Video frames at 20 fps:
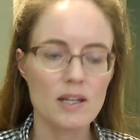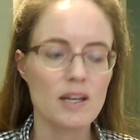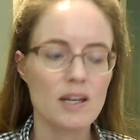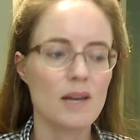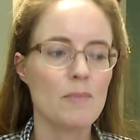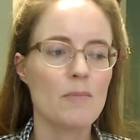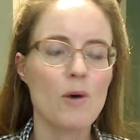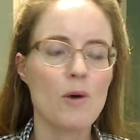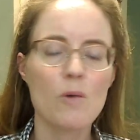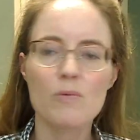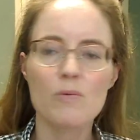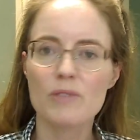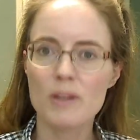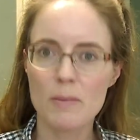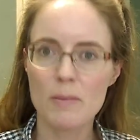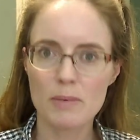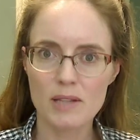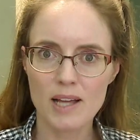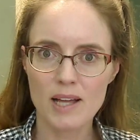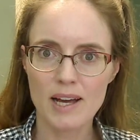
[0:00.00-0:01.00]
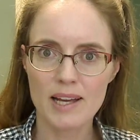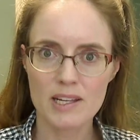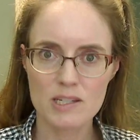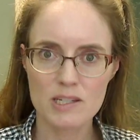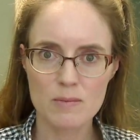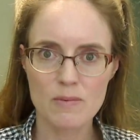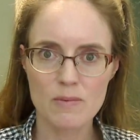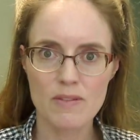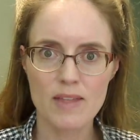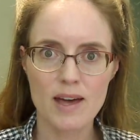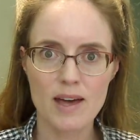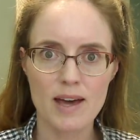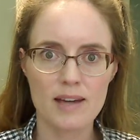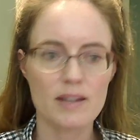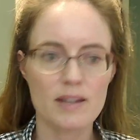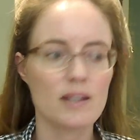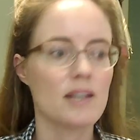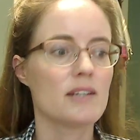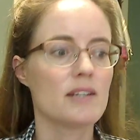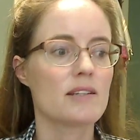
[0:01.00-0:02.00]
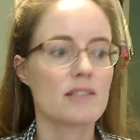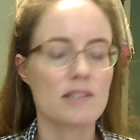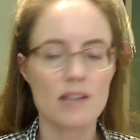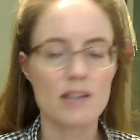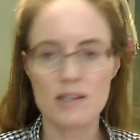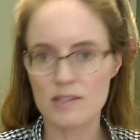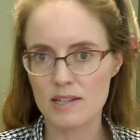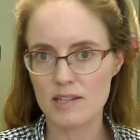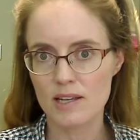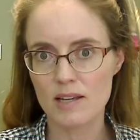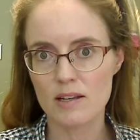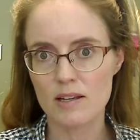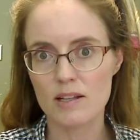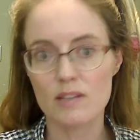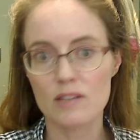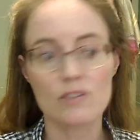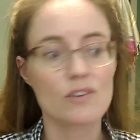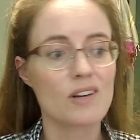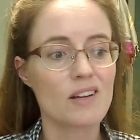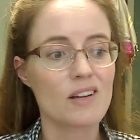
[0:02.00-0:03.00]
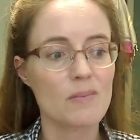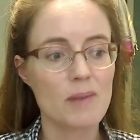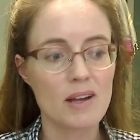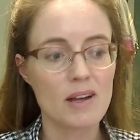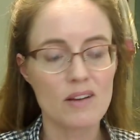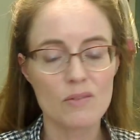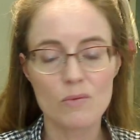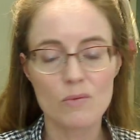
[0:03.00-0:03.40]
and hopefully applying some of that and discussing it and learning about